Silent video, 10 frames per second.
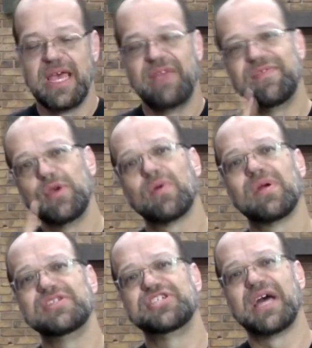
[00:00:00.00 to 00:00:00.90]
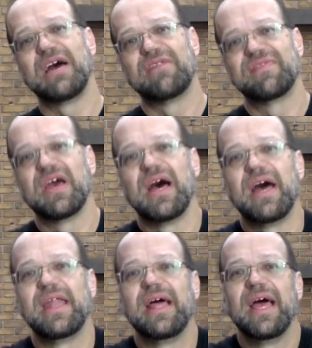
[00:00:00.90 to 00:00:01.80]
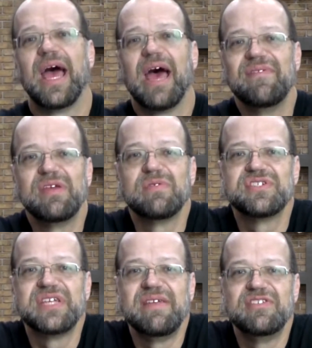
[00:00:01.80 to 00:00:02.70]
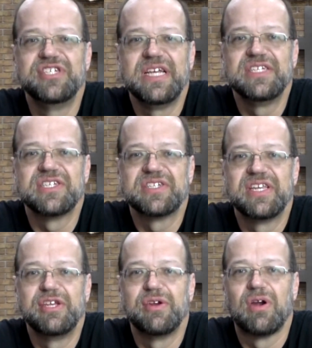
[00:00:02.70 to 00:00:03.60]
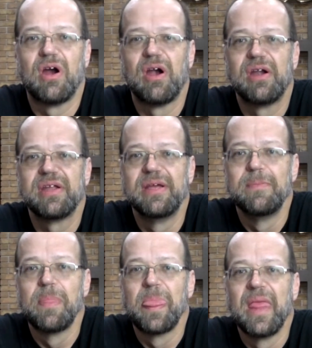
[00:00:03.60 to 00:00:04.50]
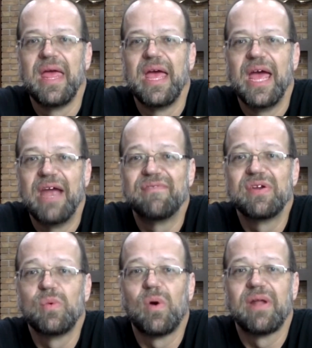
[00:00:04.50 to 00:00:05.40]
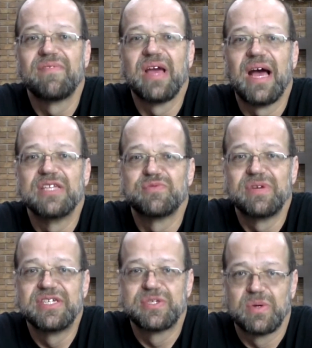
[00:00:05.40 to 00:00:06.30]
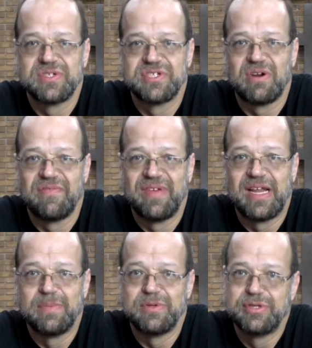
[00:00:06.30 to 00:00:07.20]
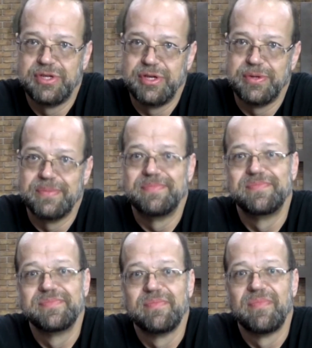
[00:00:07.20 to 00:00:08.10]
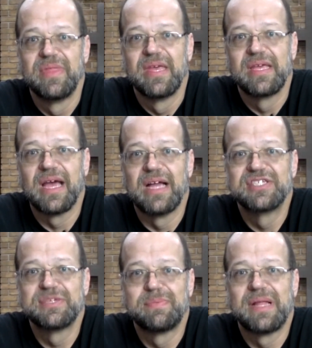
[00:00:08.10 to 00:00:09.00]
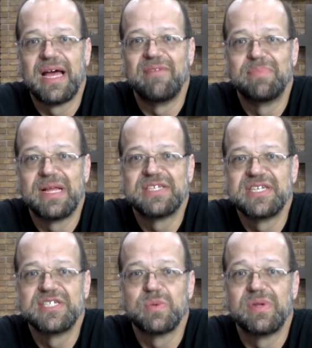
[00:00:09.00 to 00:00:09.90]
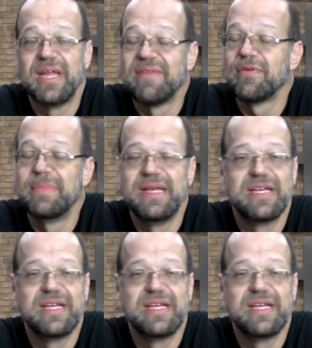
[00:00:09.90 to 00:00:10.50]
If you are a child of God, having received Jesus into your heart, every one of God's resources are available to you. God's supply of blessings will never be